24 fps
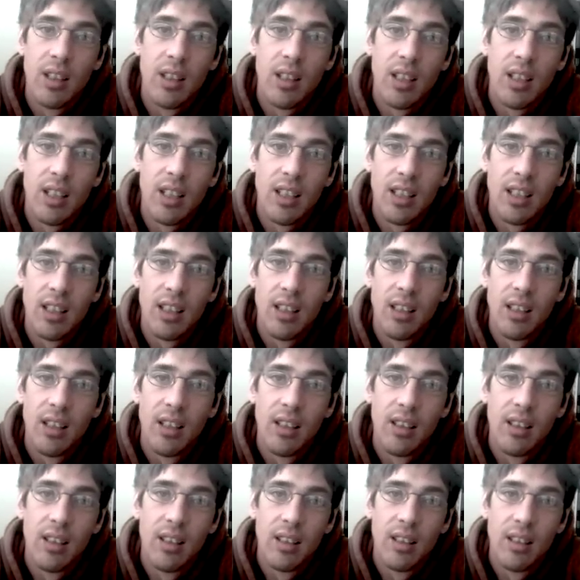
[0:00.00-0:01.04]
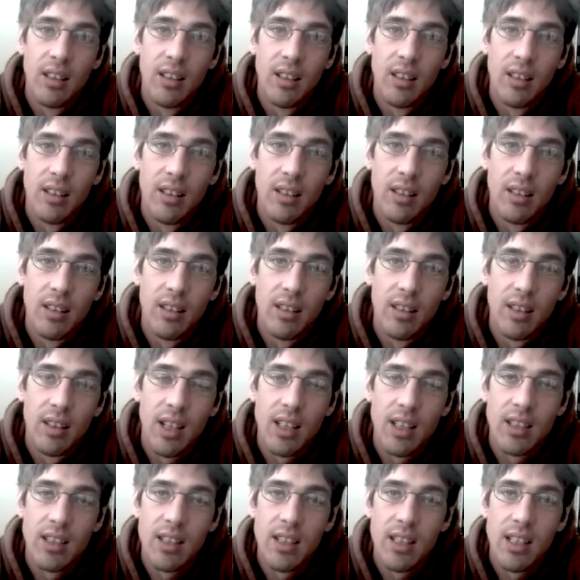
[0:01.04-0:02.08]
uh,
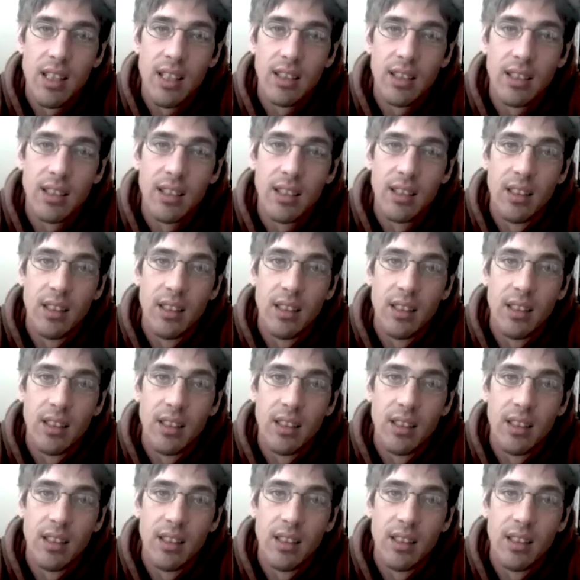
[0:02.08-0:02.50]
kinds of things.